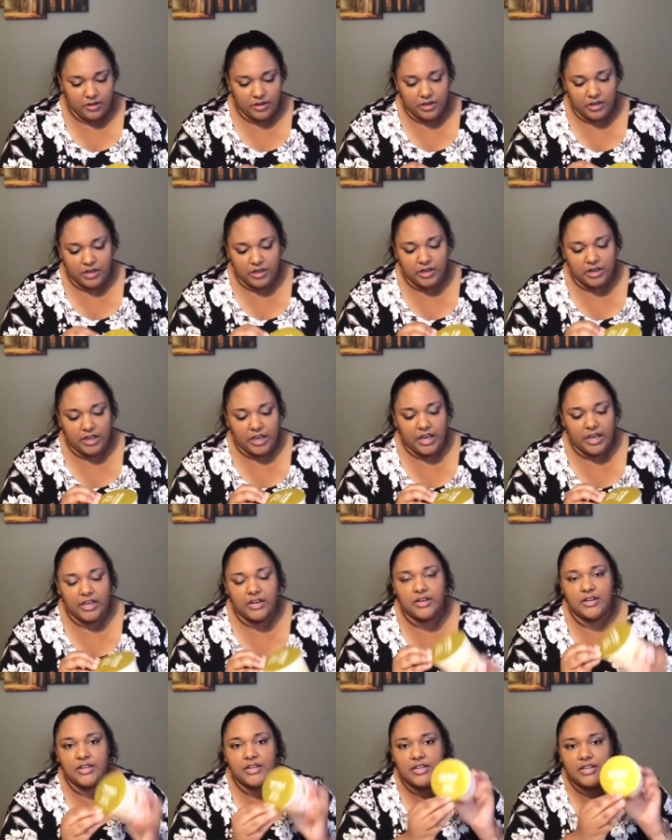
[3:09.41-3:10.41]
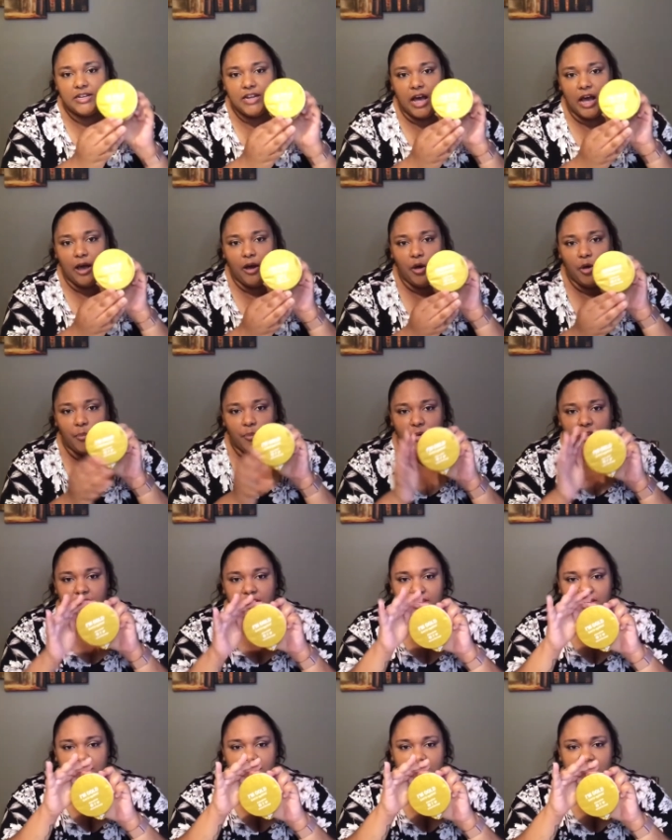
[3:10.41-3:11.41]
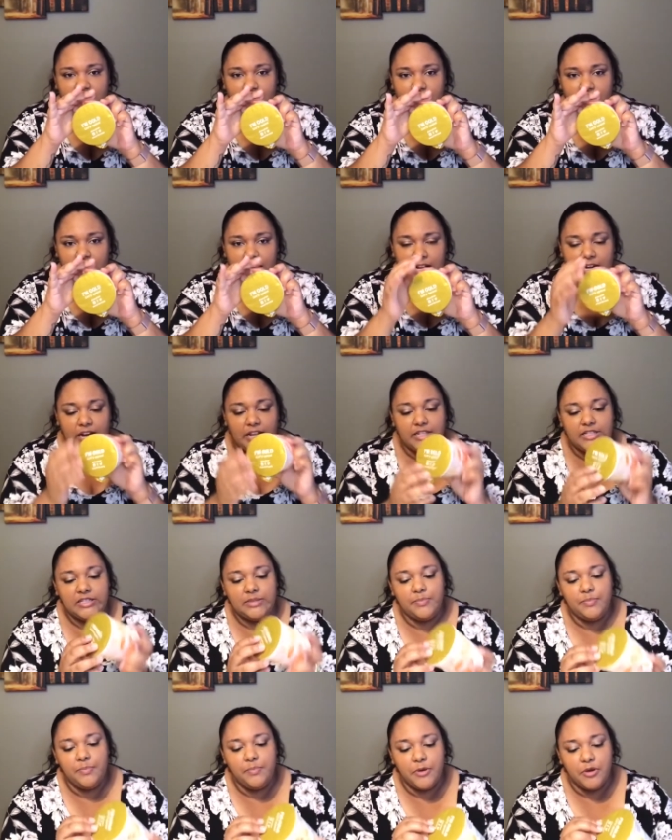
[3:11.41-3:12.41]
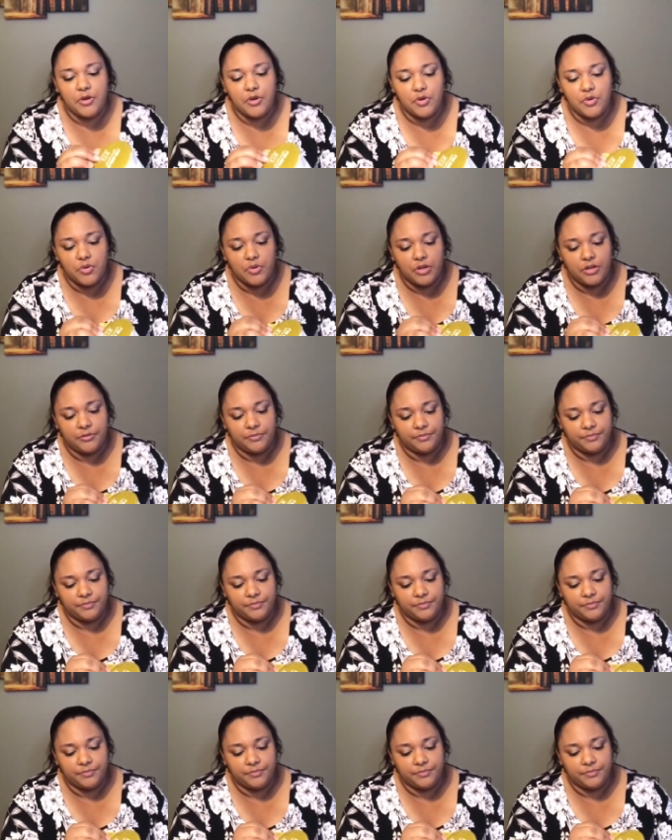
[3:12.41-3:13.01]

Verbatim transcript: And again, not open, so the same thing, Let's spoon.